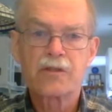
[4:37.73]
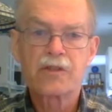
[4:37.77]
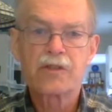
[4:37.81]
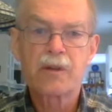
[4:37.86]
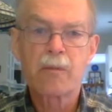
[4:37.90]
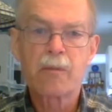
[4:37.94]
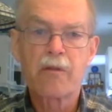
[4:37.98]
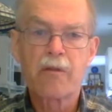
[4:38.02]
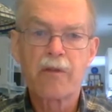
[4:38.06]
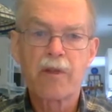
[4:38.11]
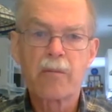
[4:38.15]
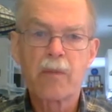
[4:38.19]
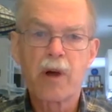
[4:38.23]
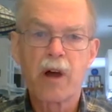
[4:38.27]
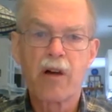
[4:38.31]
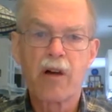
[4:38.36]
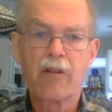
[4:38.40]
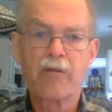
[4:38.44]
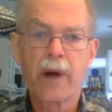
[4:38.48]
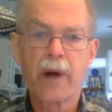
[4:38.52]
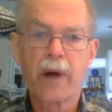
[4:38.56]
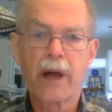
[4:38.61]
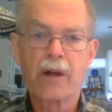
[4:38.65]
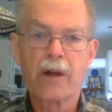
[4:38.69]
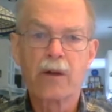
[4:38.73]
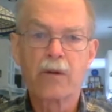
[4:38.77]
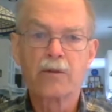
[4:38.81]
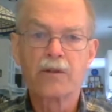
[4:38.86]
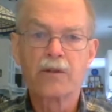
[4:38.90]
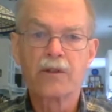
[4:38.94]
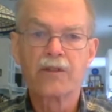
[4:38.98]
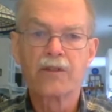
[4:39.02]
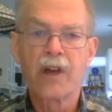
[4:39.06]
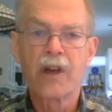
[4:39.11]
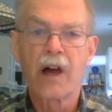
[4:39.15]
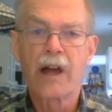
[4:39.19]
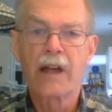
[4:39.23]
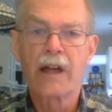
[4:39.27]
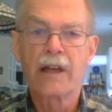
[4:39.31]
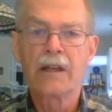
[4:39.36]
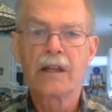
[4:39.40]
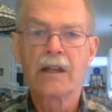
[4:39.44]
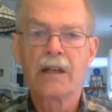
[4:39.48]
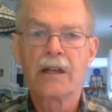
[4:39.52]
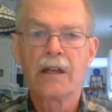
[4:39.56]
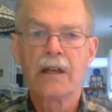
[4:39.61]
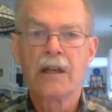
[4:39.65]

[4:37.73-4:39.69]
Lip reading: some of them of my own design.